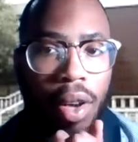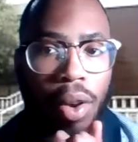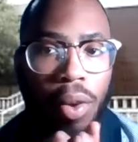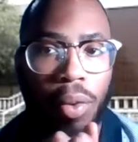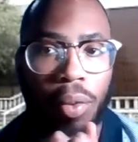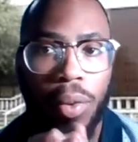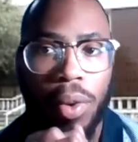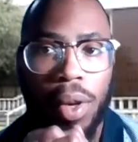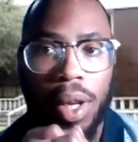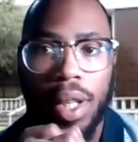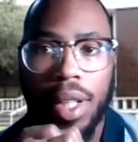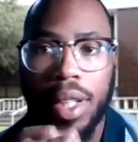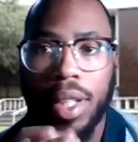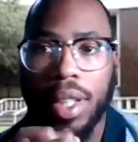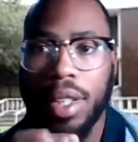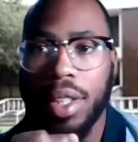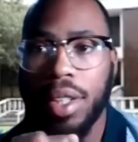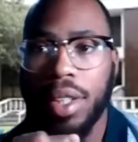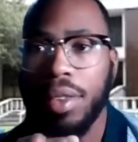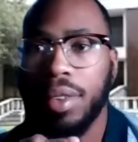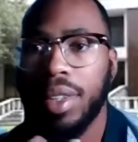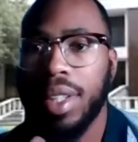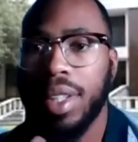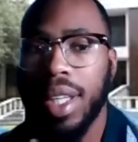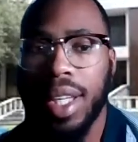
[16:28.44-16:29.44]
What do
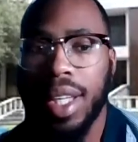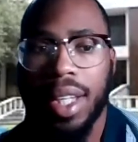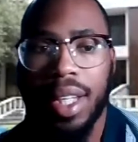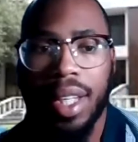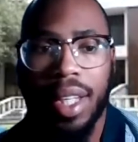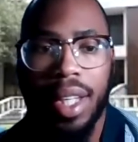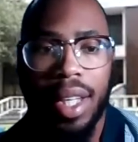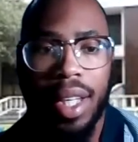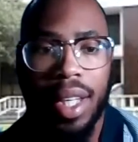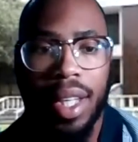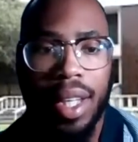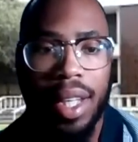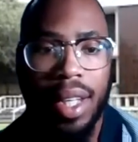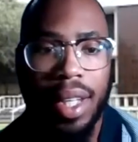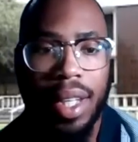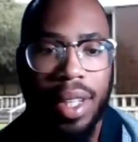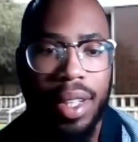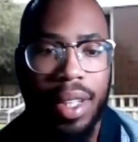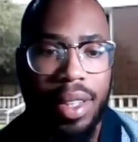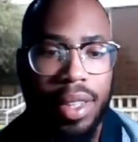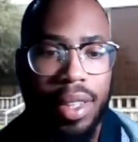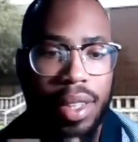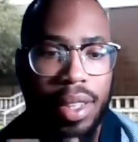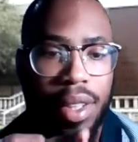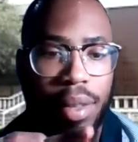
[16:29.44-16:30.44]
you think
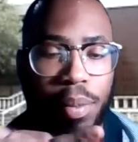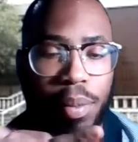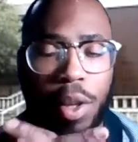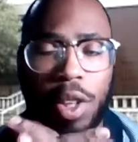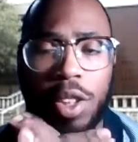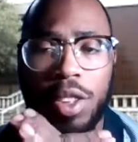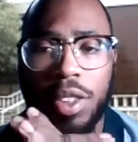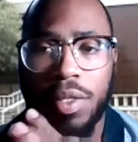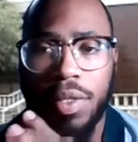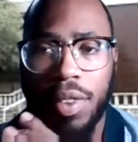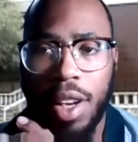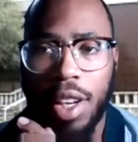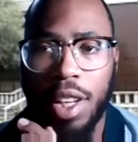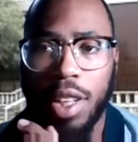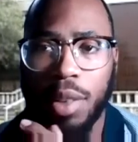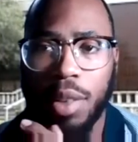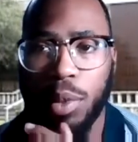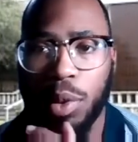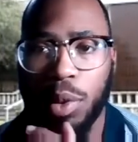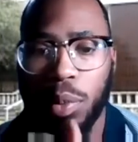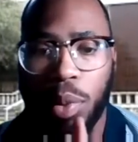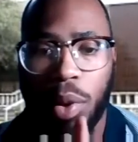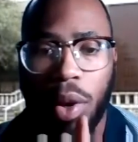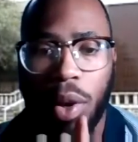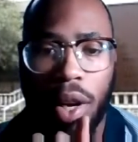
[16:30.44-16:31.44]
is the most
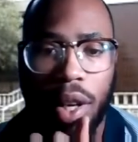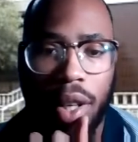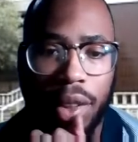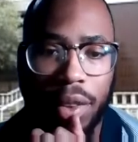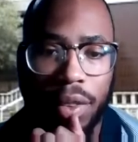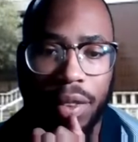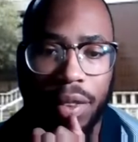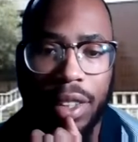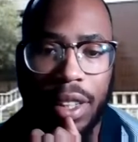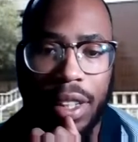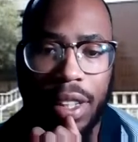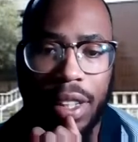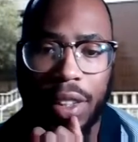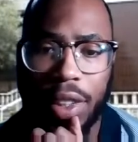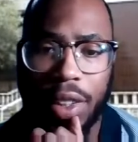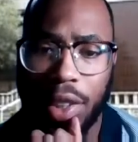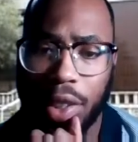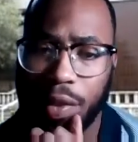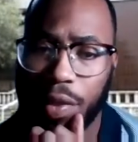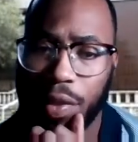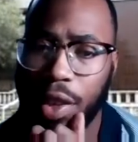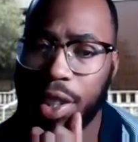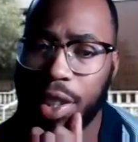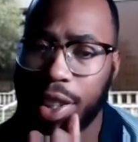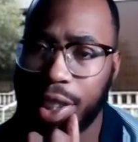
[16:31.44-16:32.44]
valuable part of Southern
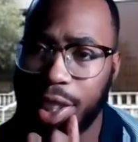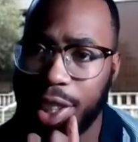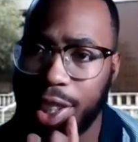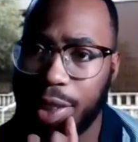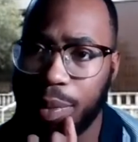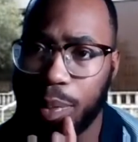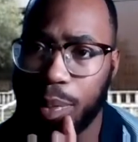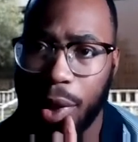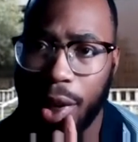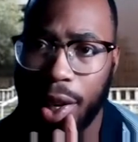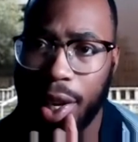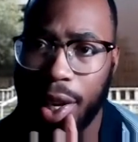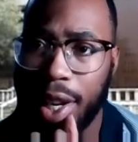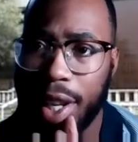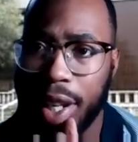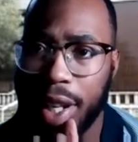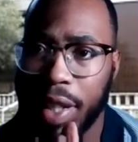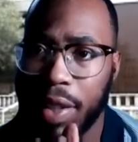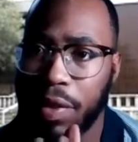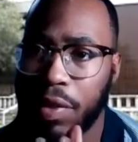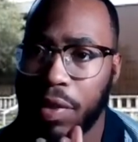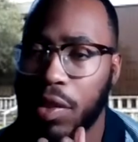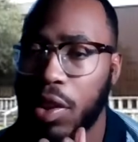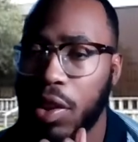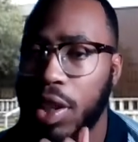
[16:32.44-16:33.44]
University's brand?
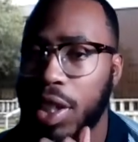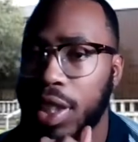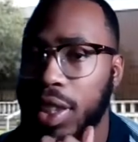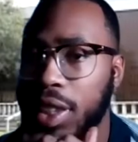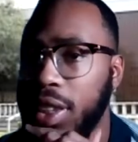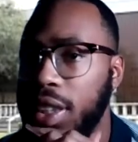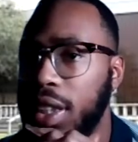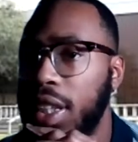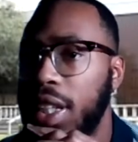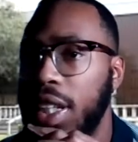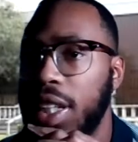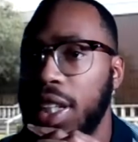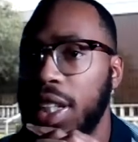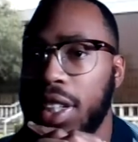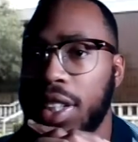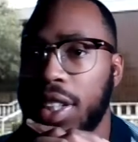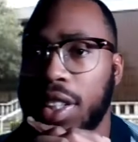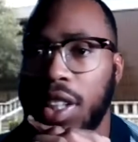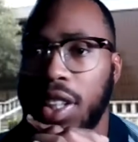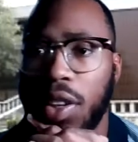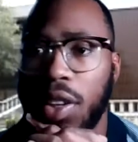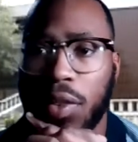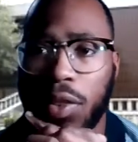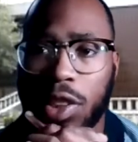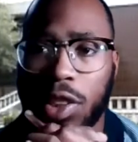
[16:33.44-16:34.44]
Of course,
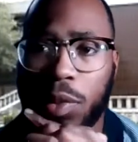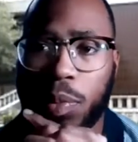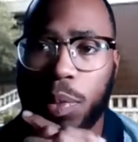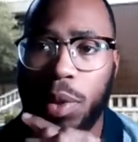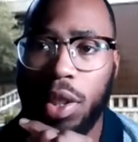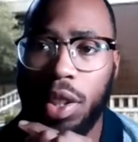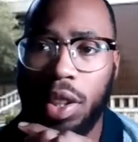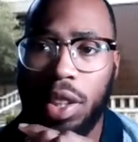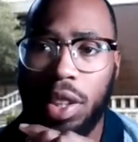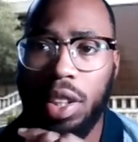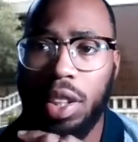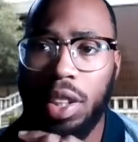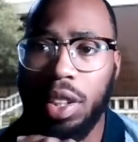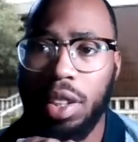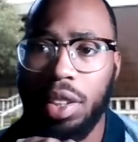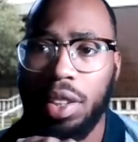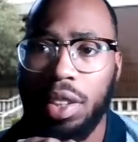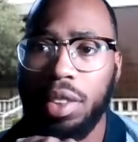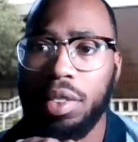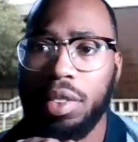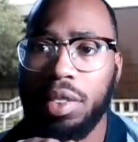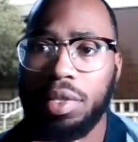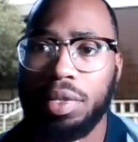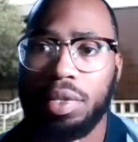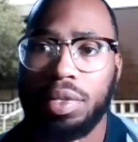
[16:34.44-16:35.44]
we spoke
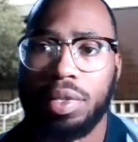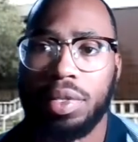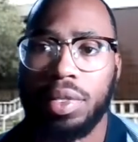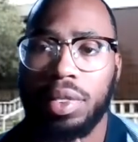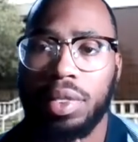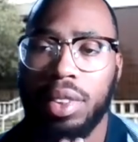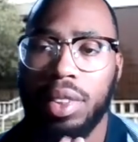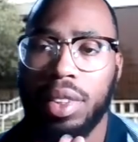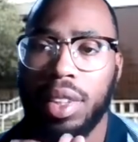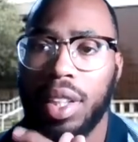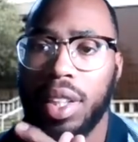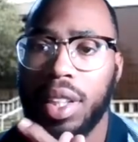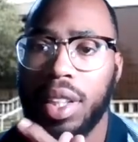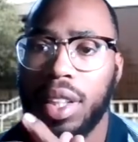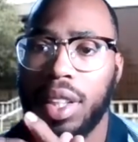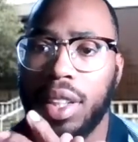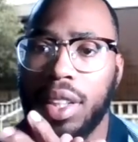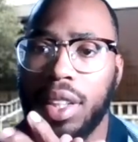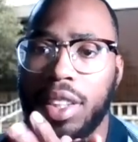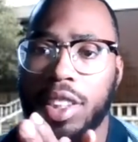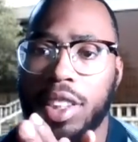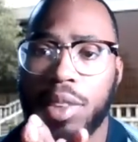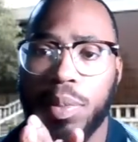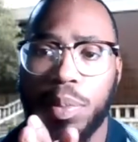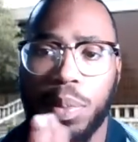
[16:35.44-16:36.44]
of
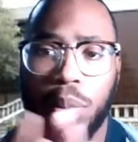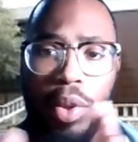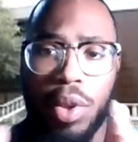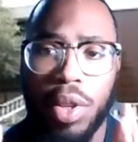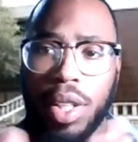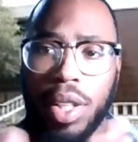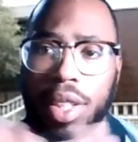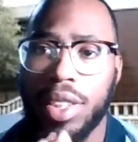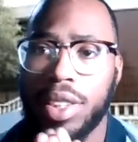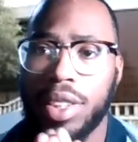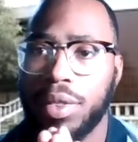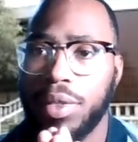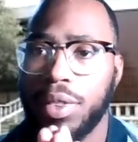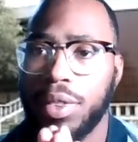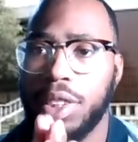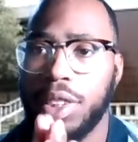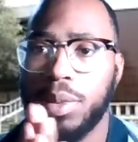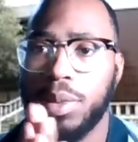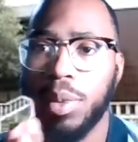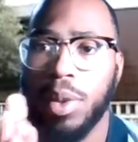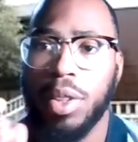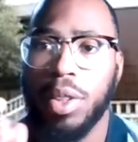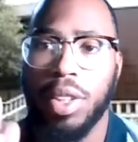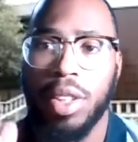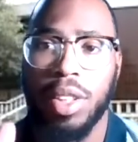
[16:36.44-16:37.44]
sports. We
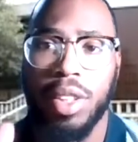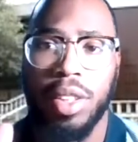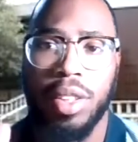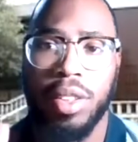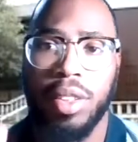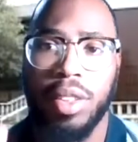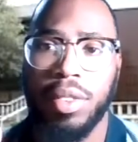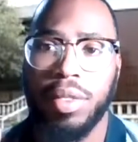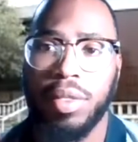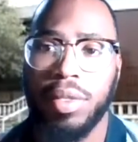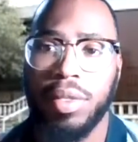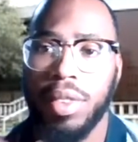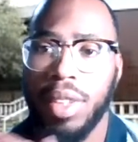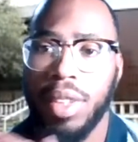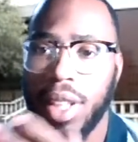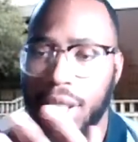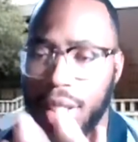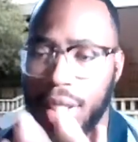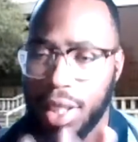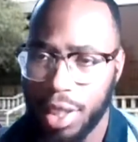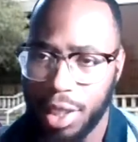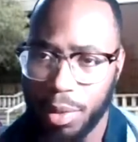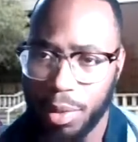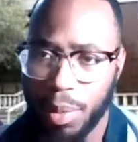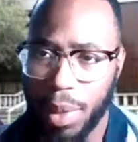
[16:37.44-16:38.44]
spoke of
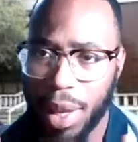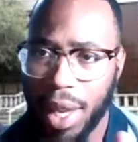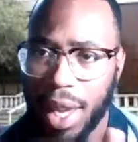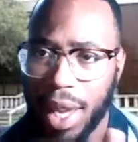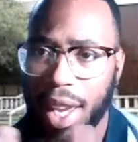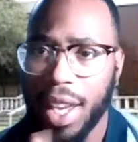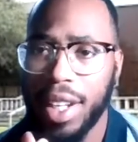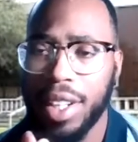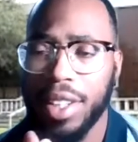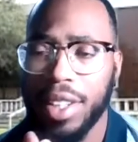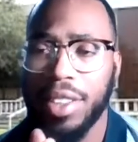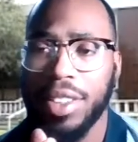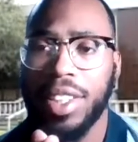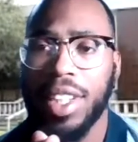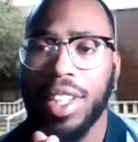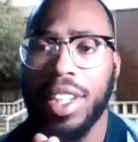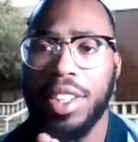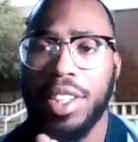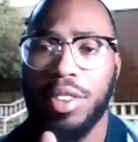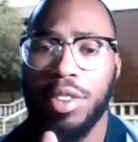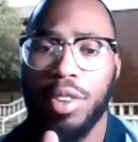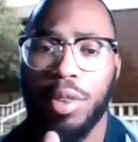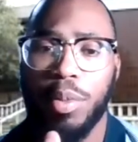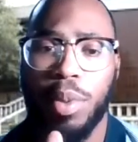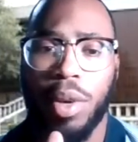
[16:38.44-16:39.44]
the band. You said
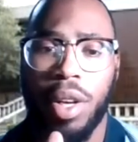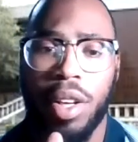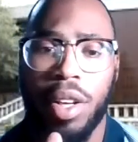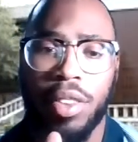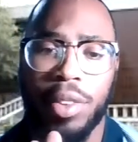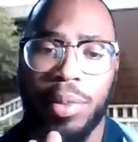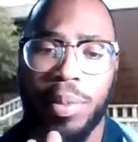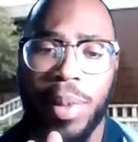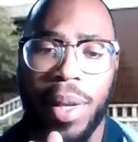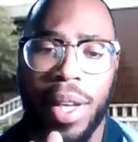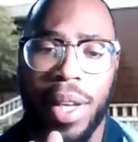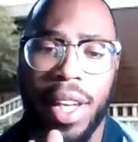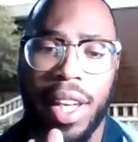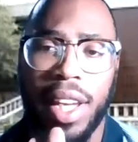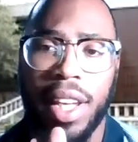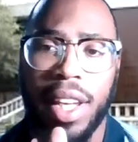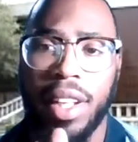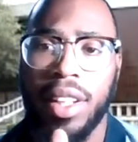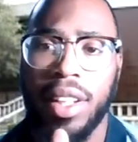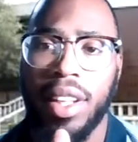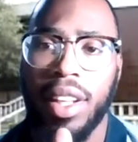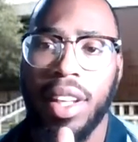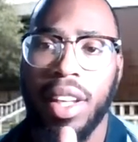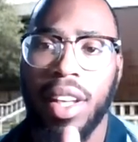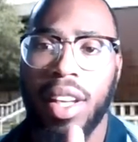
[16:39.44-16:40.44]
you were part of the band.
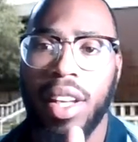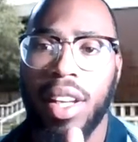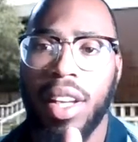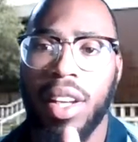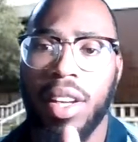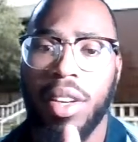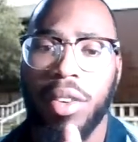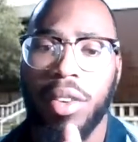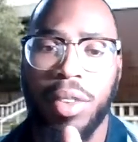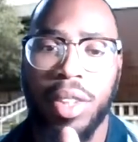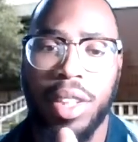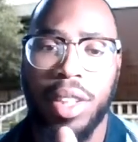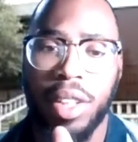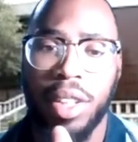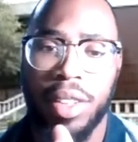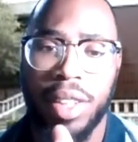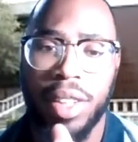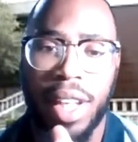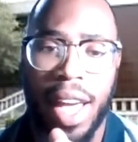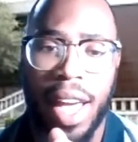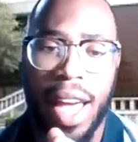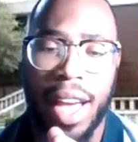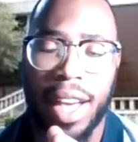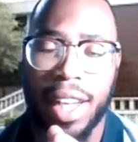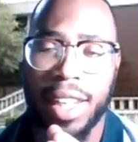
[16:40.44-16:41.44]
We know
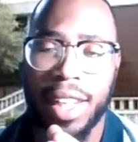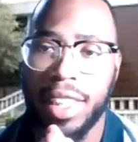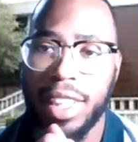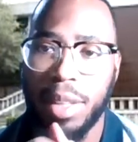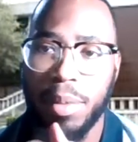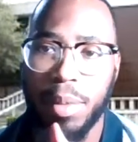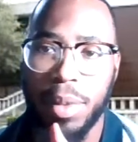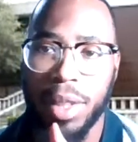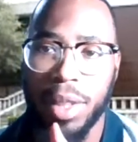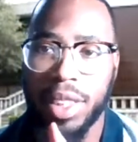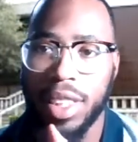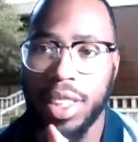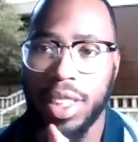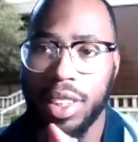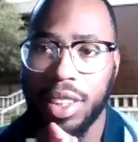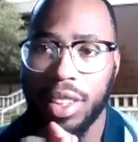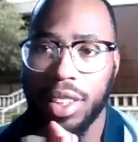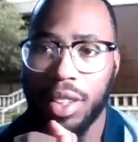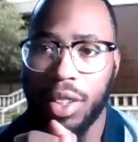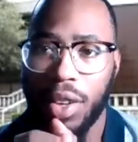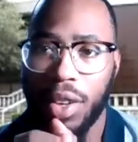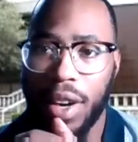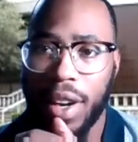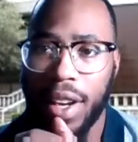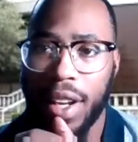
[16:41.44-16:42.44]
that academics is a
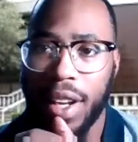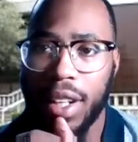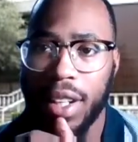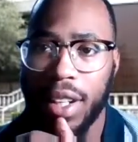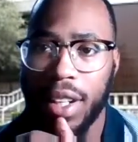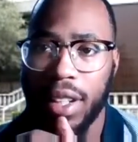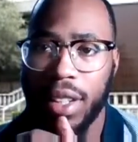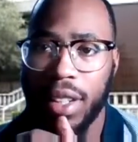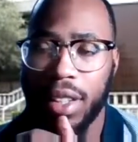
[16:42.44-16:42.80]
great